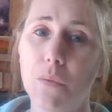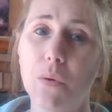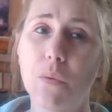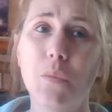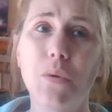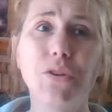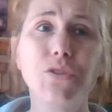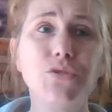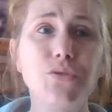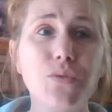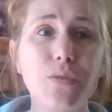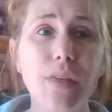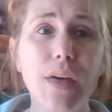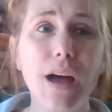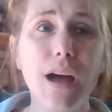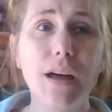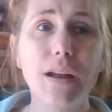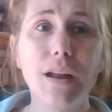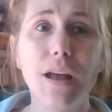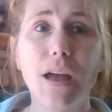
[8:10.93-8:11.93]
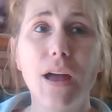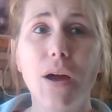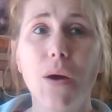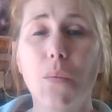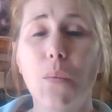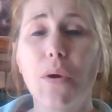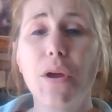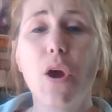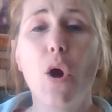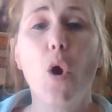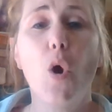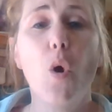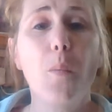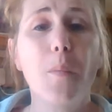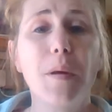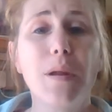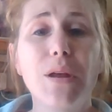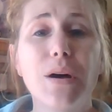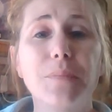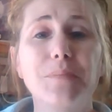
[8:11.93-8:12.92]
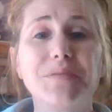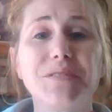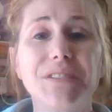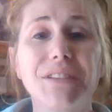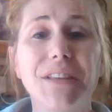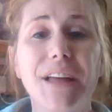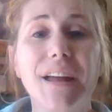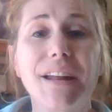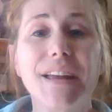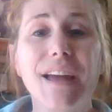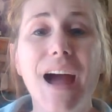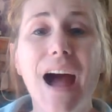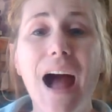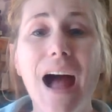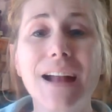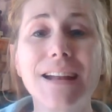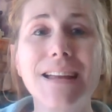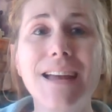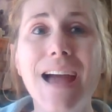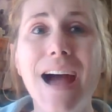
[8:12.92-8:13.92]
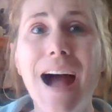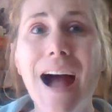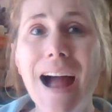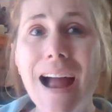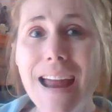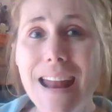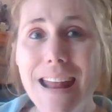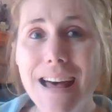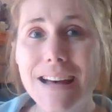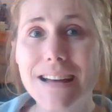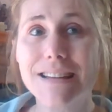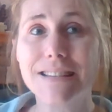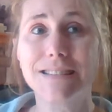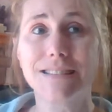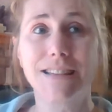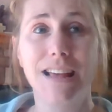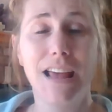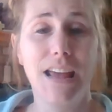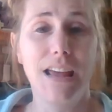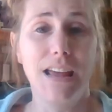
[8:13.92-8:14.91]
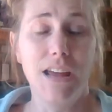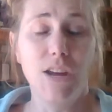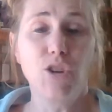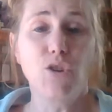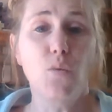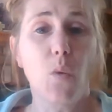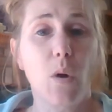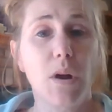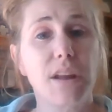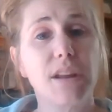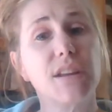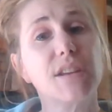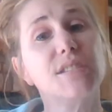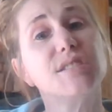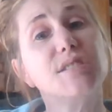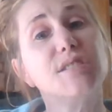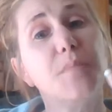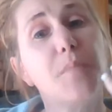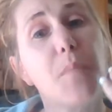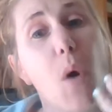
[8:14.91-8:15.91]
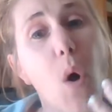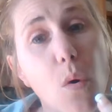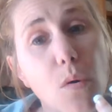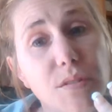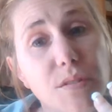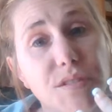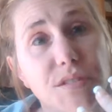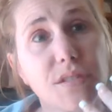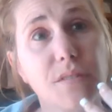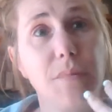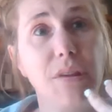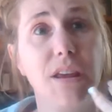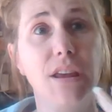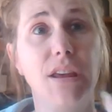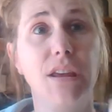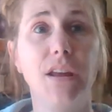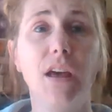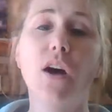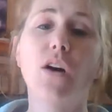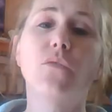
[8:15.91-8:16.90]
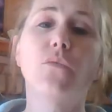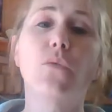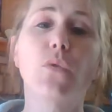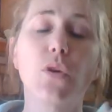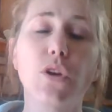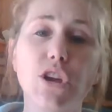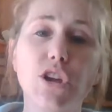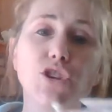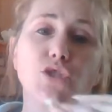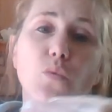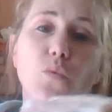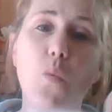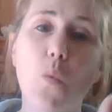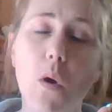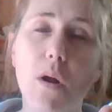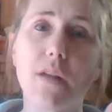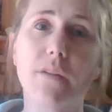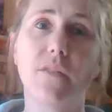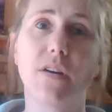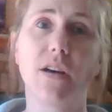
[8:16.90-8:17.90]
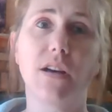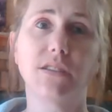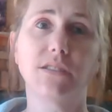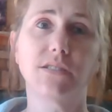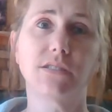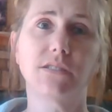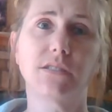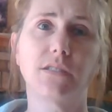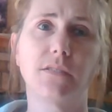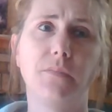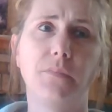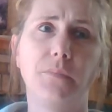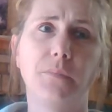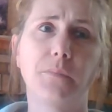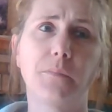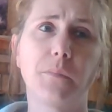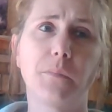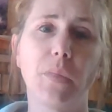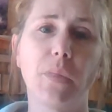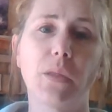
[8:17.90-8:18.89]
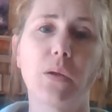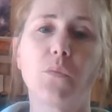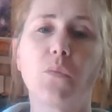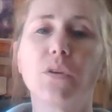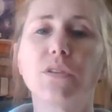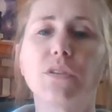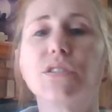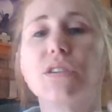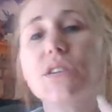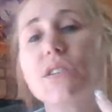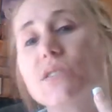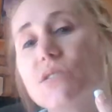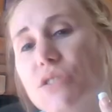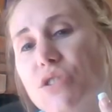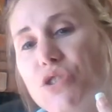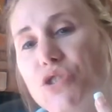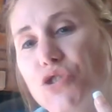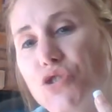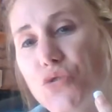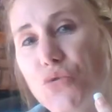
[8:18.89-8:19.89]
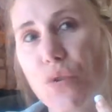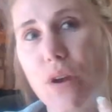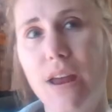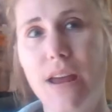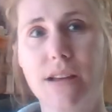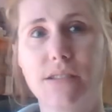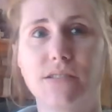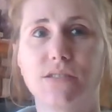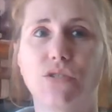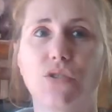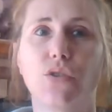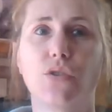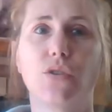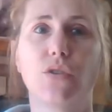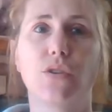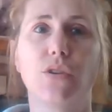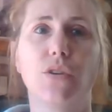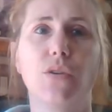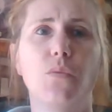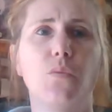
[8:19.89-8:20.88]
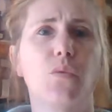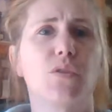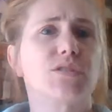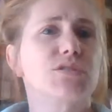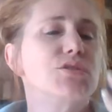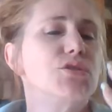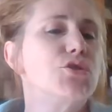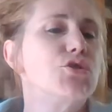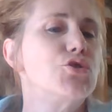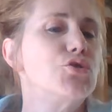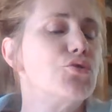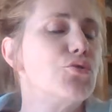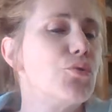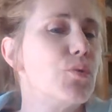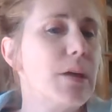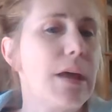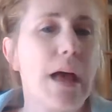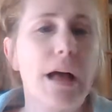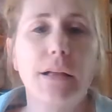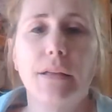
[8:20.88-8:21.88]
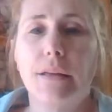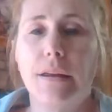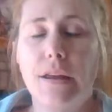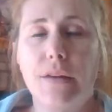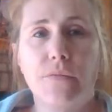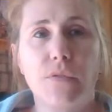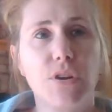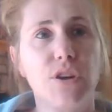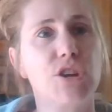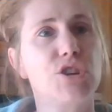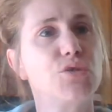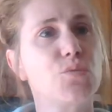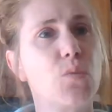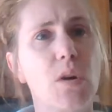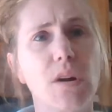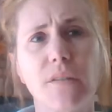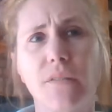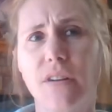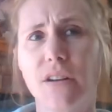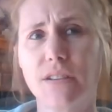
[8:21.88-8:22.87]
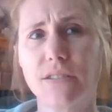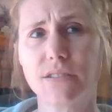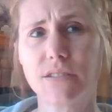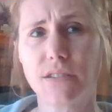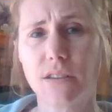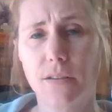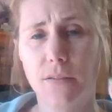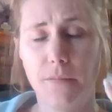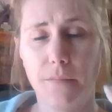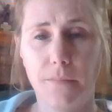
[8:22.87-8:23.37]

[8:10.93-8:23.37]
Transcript: When we do that, we open up to let God guide us into what it is supposed to mean for each one of us. What is the true answer? What is the true reality for each one of us?